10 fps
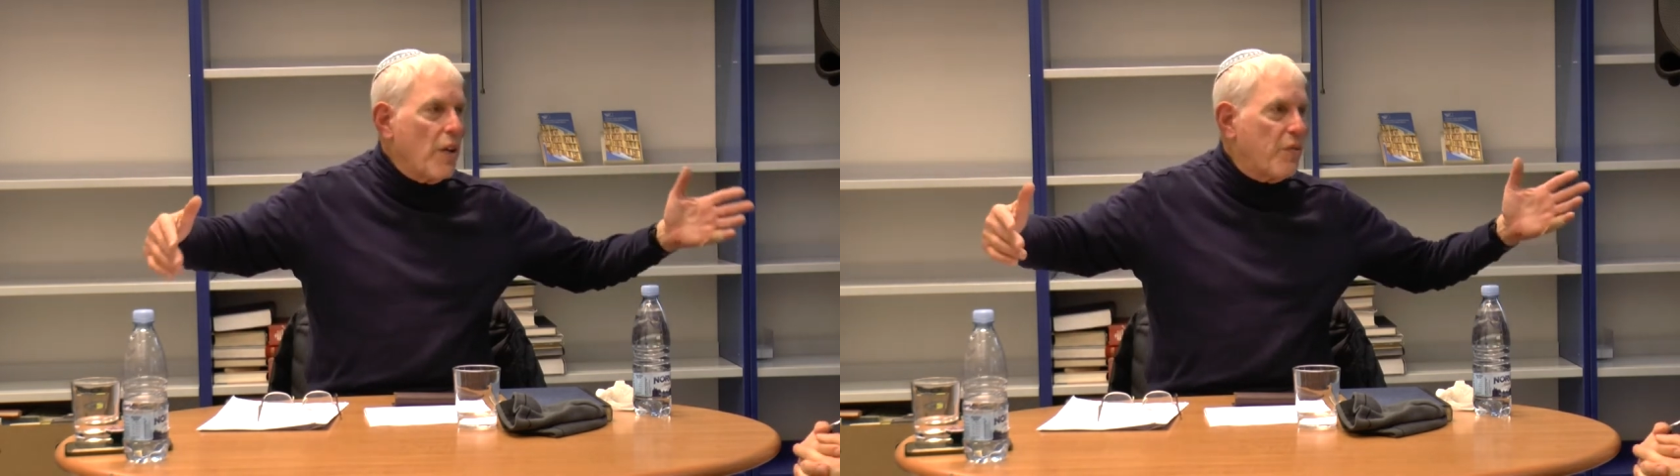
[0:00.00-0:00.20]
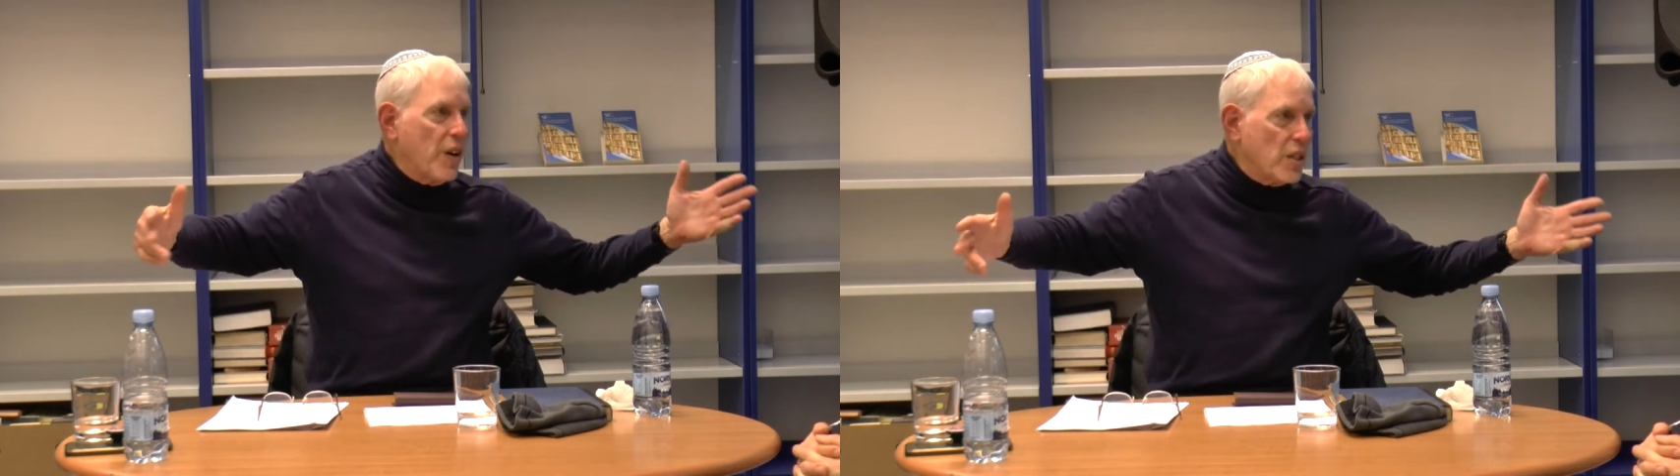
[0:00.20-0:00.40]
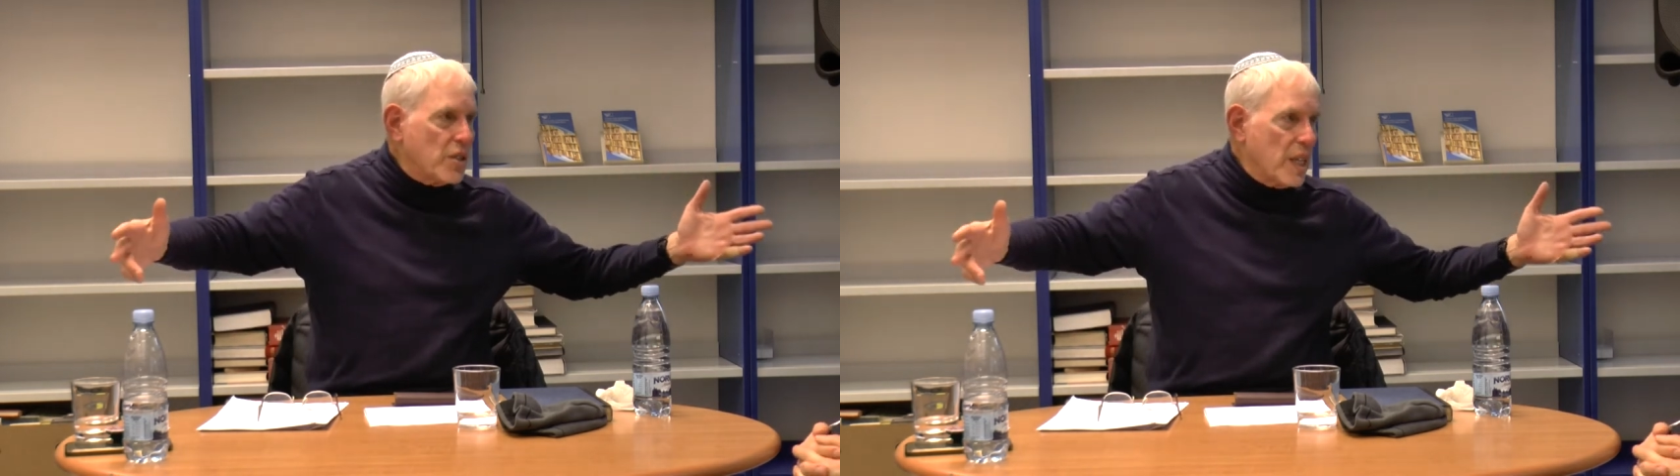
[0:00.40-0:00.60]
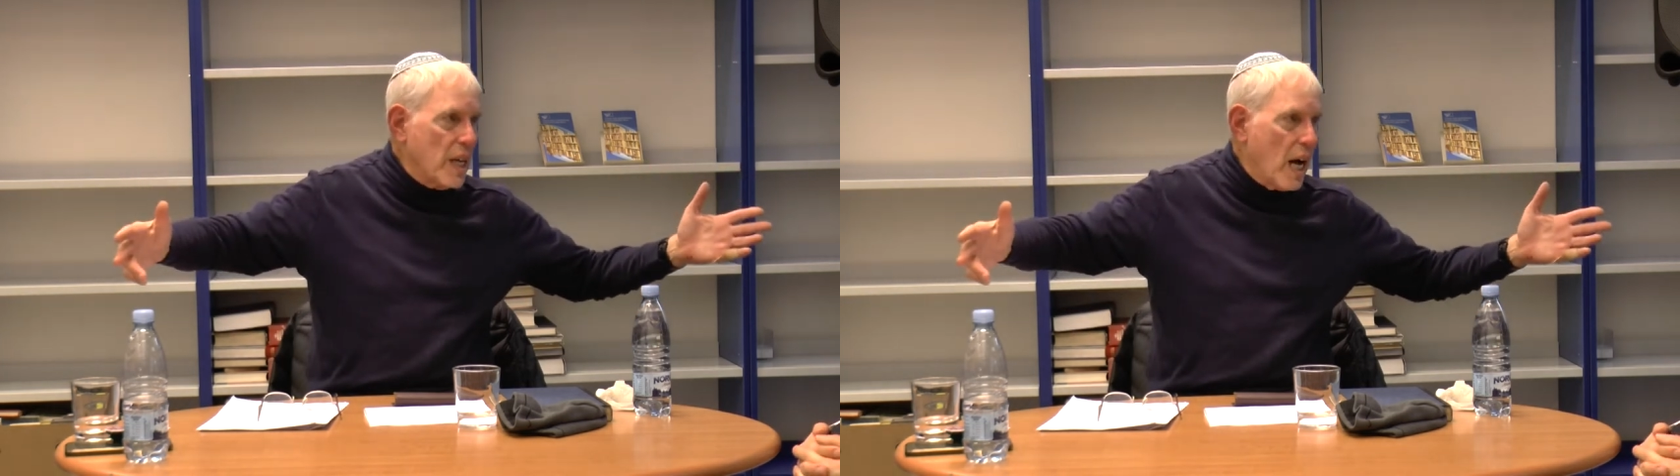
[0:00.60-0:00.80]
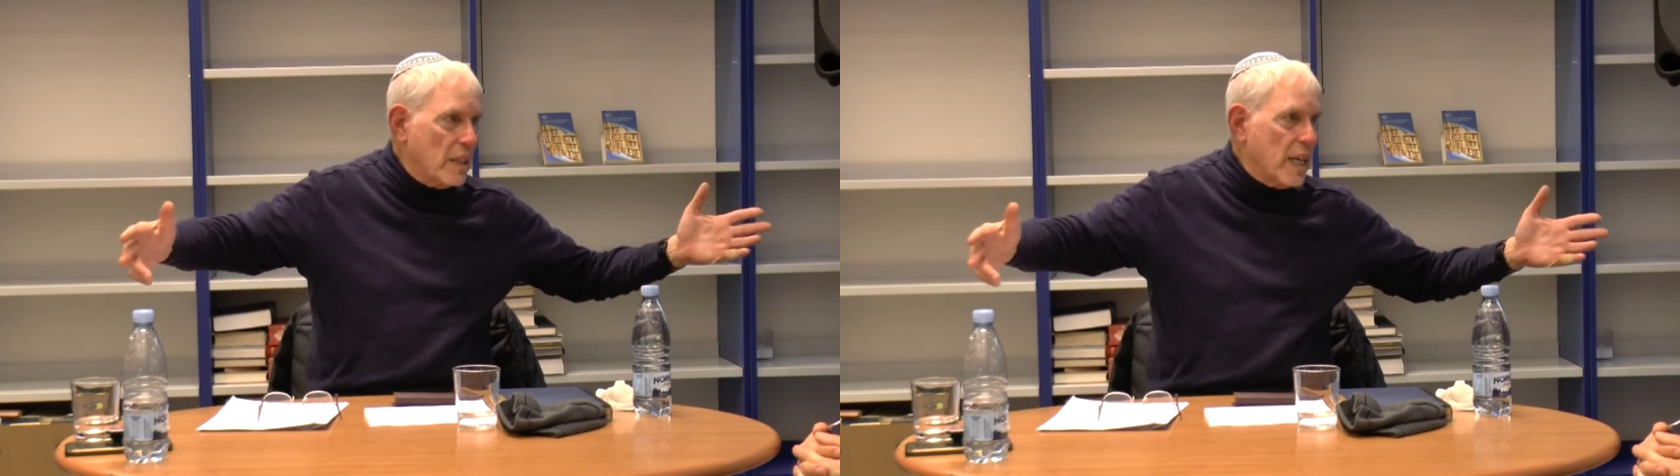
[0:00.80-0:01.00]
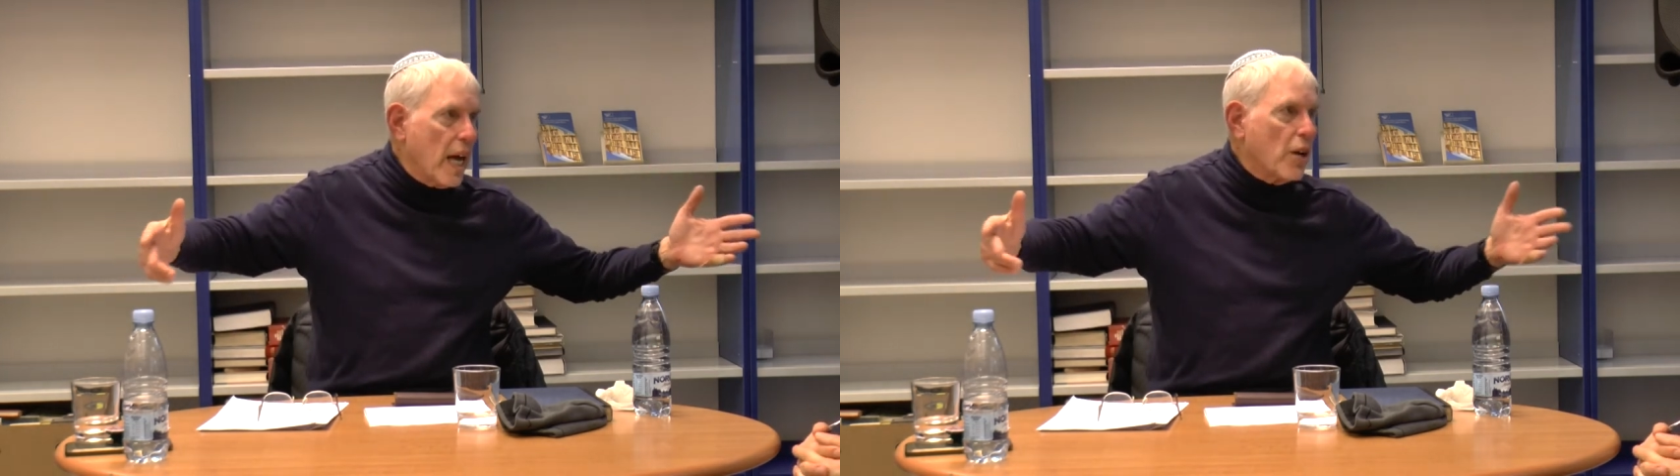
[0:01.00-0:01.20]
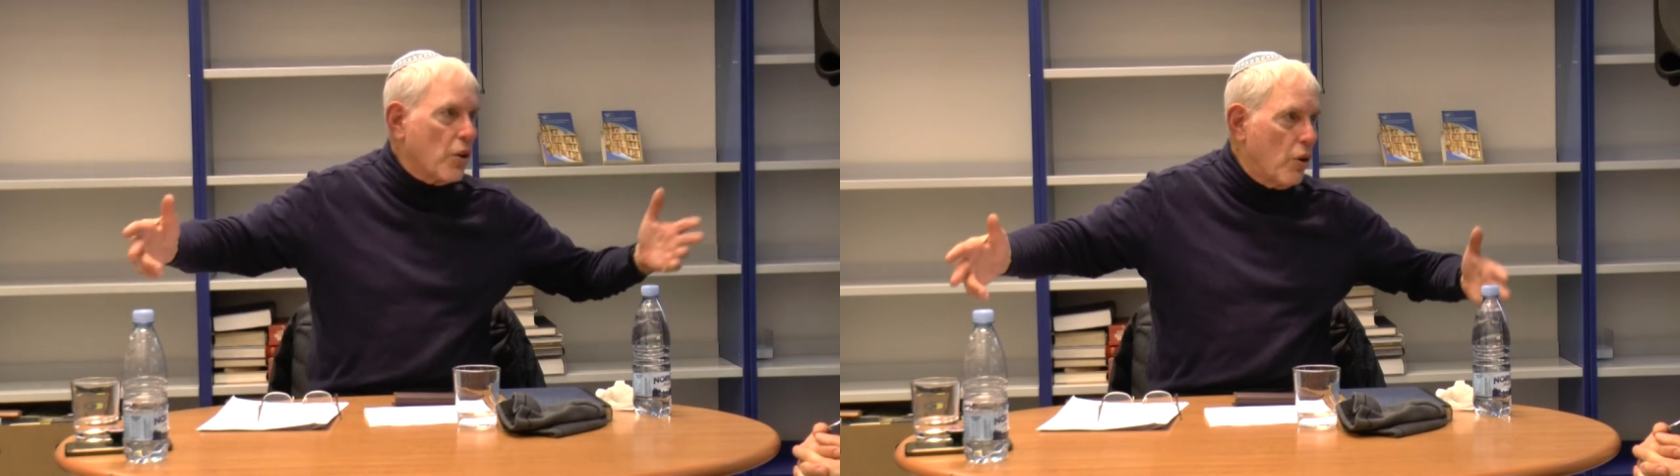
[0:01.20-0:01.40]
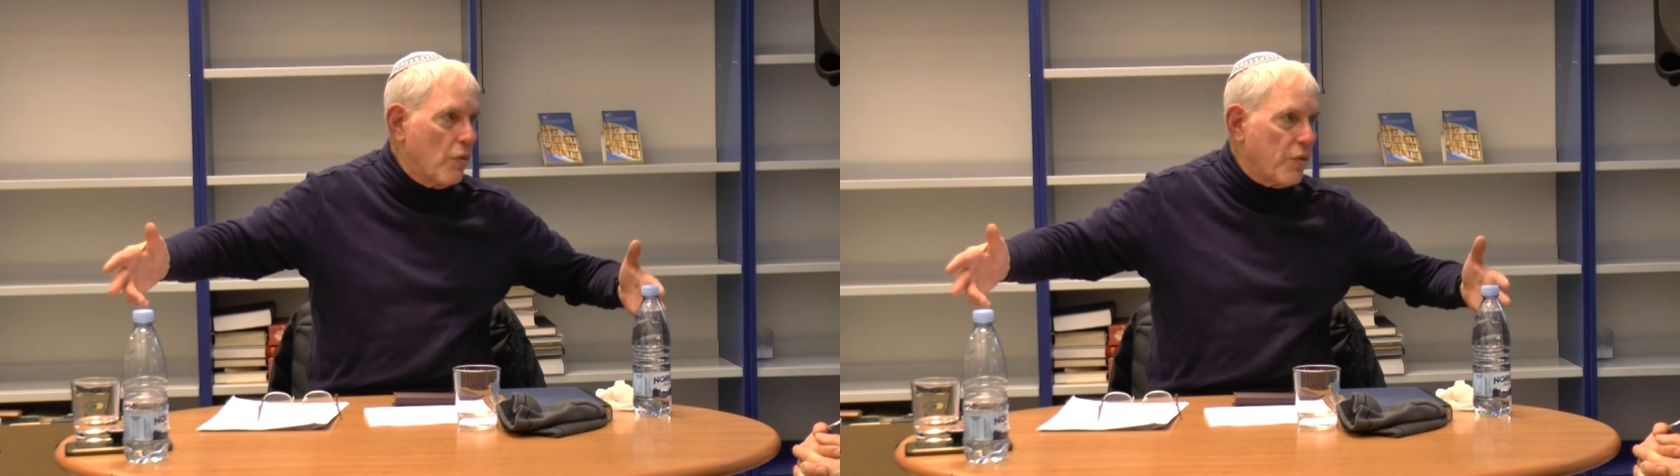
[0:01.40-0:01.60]
When he finished the yacht,
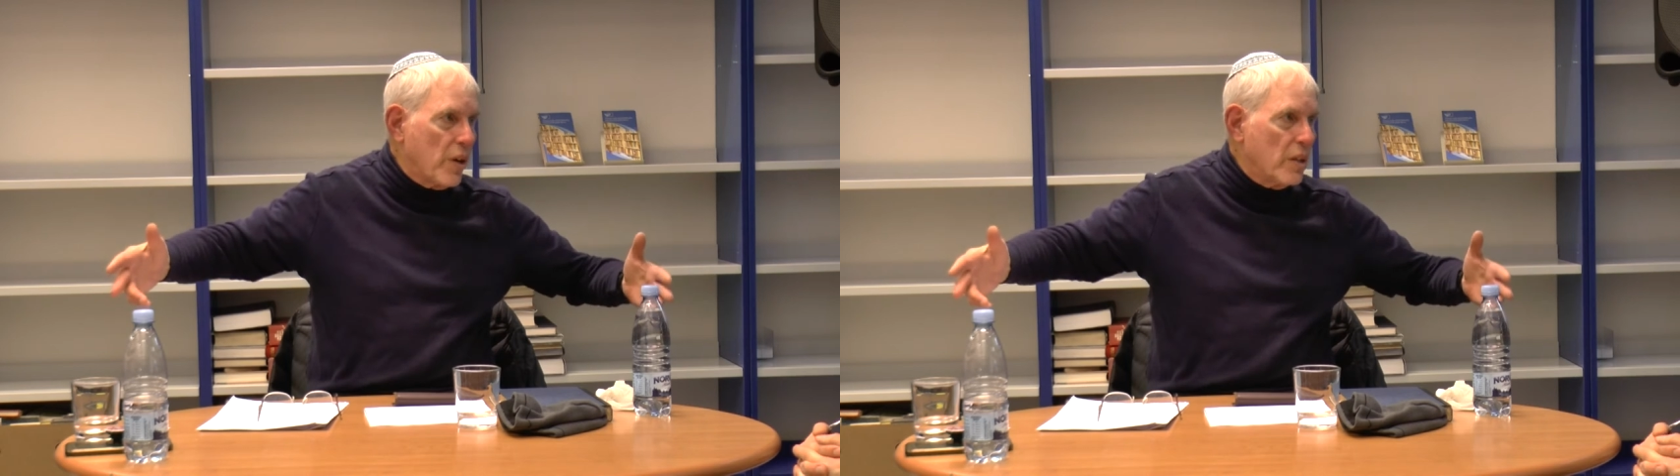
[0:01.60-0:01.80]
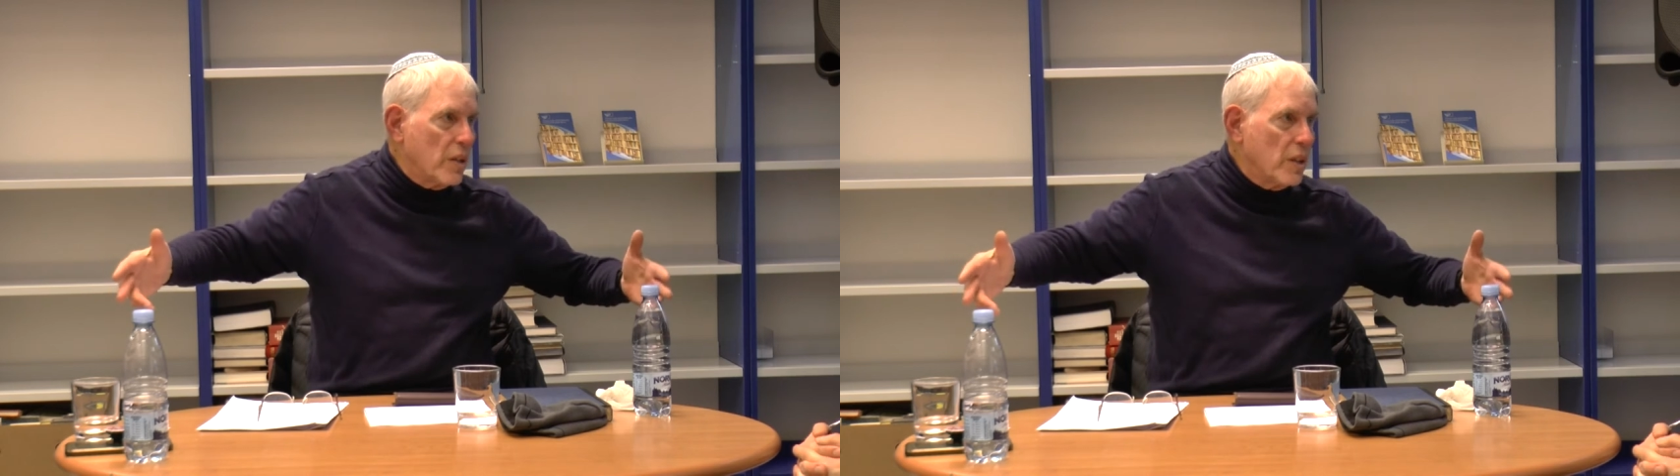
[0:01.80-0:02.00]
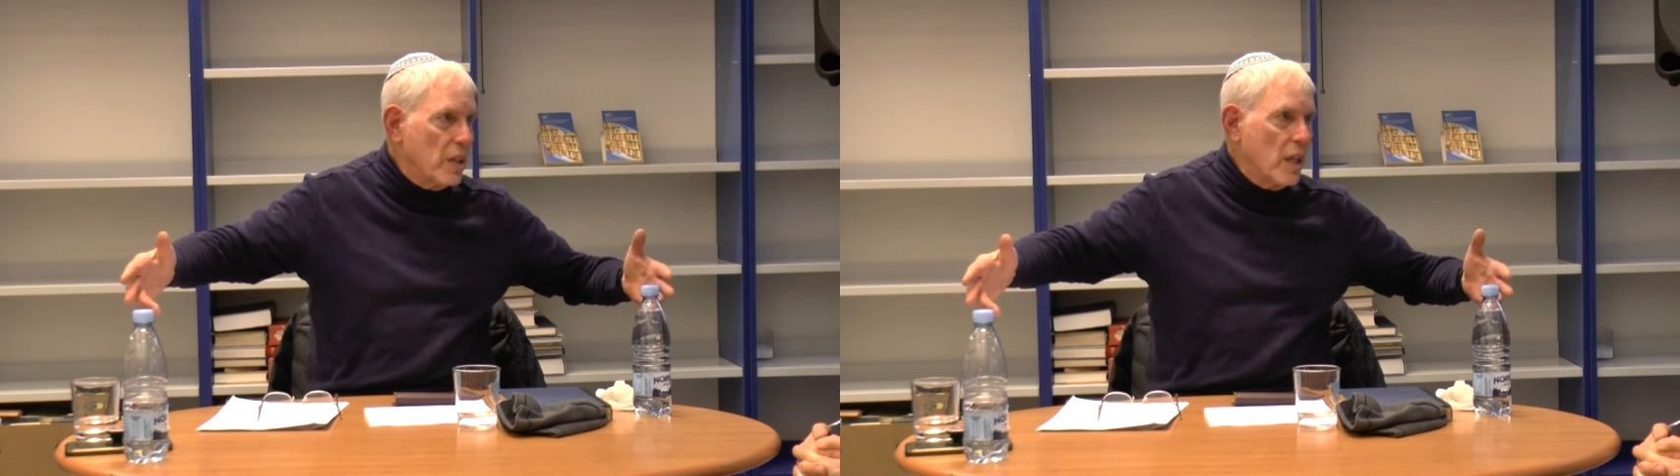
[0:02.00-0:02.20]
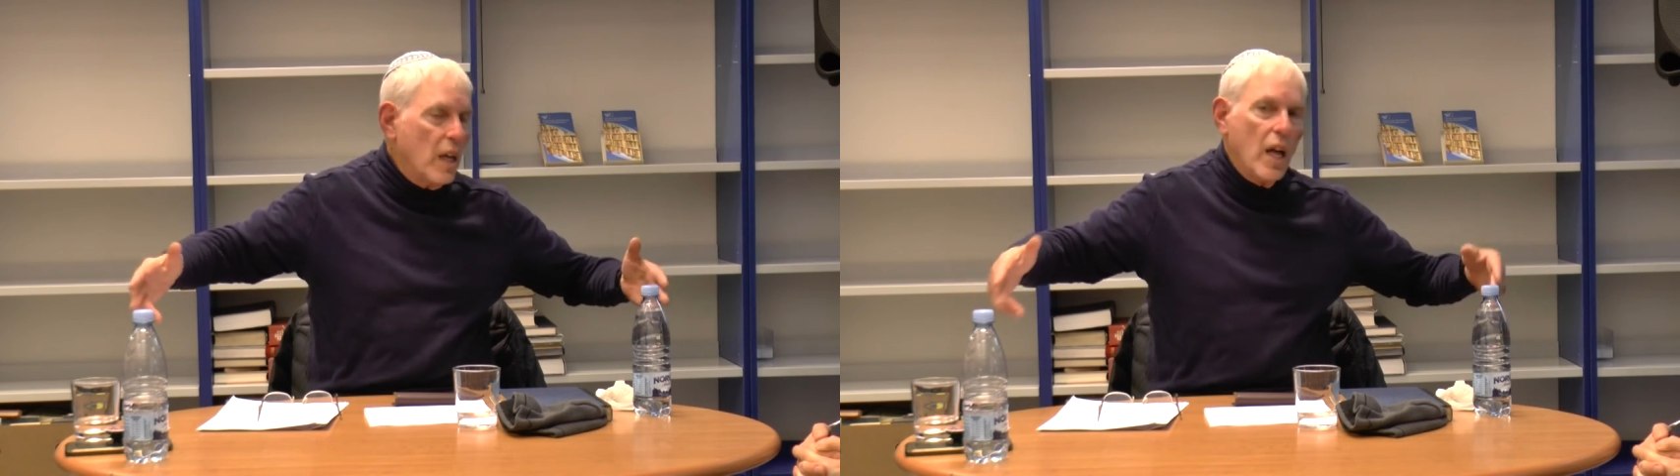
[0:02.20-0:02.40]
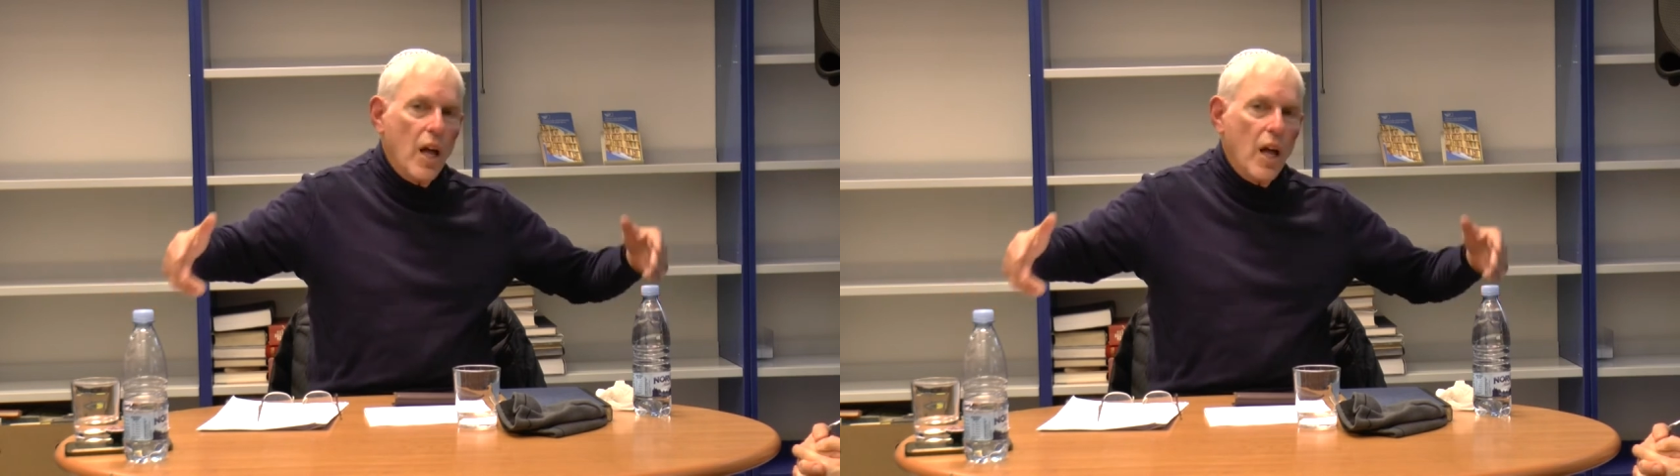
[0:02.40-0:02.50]
he had a girlfriend.